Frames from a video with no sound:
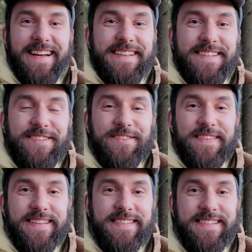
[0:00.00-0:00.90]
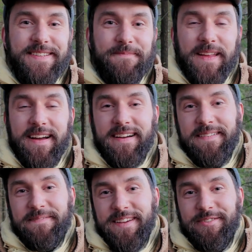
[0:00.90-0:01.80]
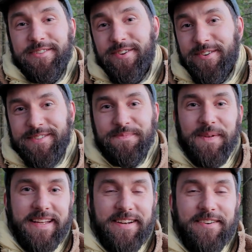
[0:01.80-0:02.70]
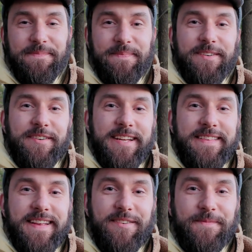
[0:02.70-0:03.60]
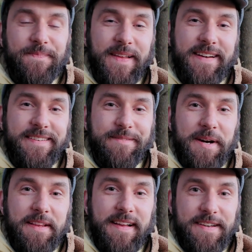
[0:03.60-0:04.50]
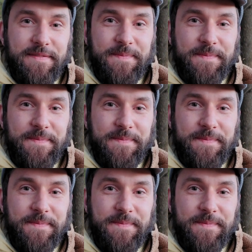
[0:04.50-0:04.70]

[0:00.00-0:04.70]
So this is the resource layer right now in my life.